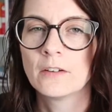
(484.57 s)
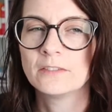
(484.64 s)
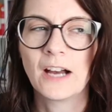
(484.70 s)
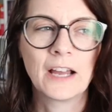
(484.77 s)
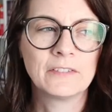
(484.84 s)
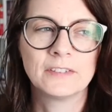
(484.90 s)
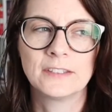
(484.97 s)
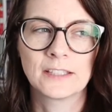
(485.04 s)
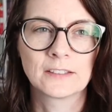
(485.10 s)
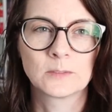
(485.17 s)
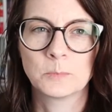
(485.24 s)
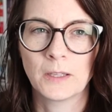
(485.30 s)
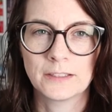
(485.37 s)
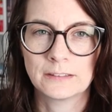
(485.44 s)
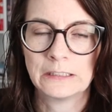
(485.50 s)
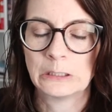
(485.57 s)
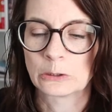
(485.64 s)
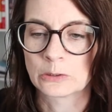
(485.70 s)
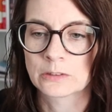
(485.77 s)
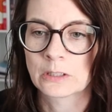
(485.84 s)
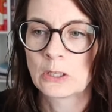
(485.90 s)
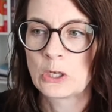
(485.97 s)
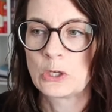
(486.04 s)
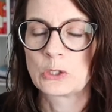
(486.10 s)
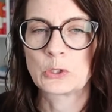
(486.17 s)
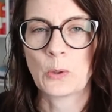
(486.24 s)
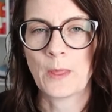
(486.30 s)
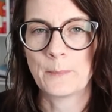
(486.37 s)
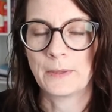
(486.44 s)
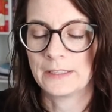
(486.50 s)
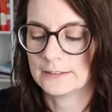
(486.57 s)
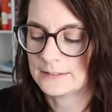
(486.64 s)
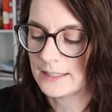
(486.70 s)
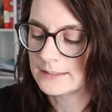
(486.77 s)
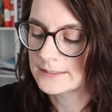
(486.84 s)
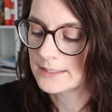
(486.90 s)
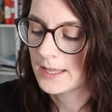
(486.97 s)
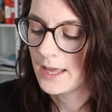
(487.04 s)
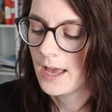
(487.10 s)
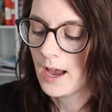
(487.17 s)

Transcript: 5-6+ years, so that makes sense.